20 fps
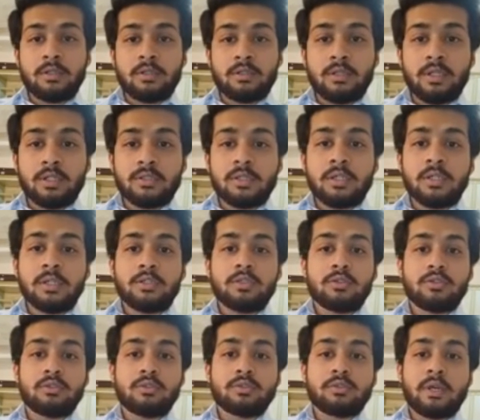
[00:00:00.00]
doesn't
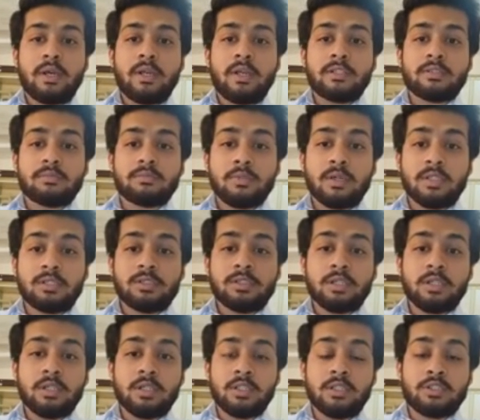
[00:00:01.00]
use as much
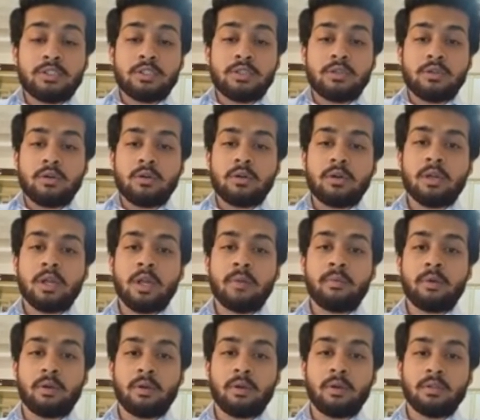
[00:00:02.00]
energy or
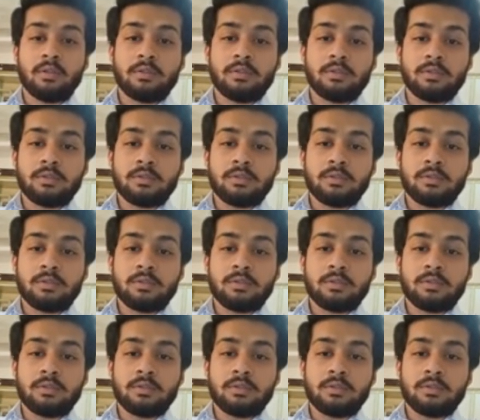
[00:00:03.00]
chemicals.